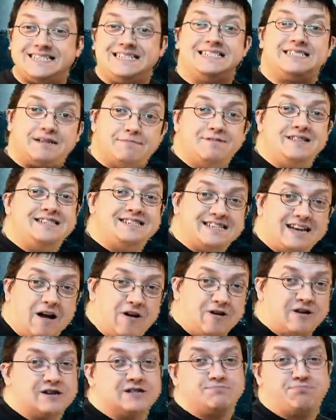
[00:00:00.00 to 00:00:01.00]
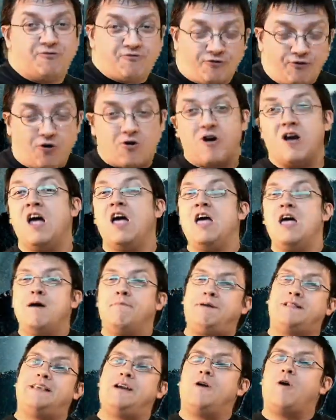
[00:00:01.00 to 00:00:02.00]
seen some of these characters before,
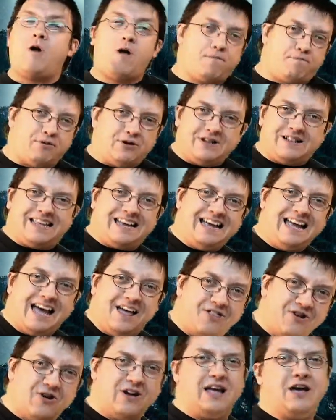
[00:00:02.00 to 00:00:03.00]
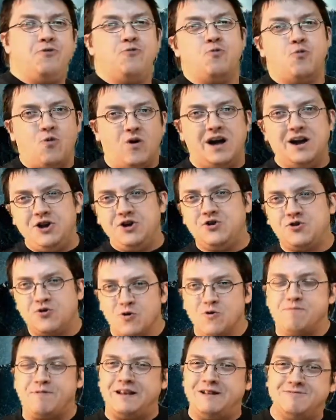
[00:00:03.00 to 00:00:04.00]
but they're all put together in one
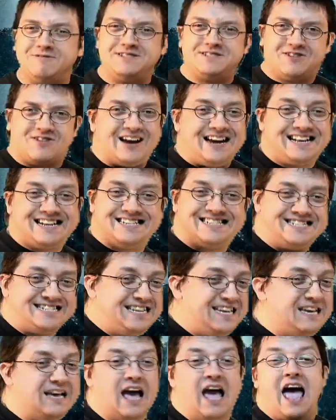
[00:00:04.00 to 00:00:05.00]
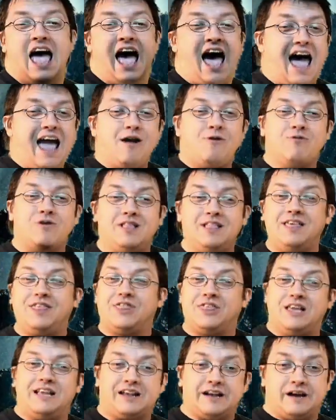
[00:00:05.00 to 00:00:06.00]
group, and it was great to see. I really
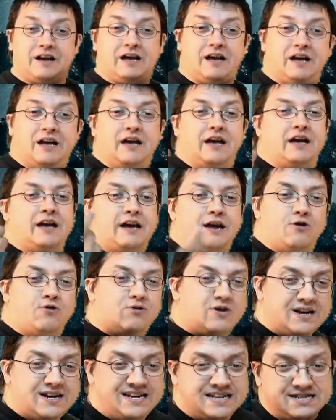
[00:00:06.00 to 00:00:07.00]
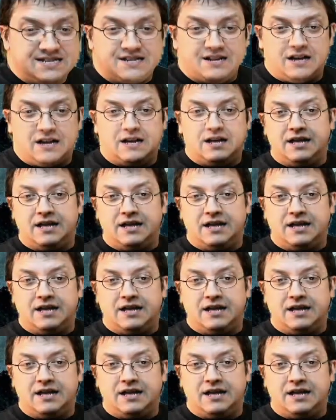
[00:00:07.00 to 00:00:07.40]
think Idris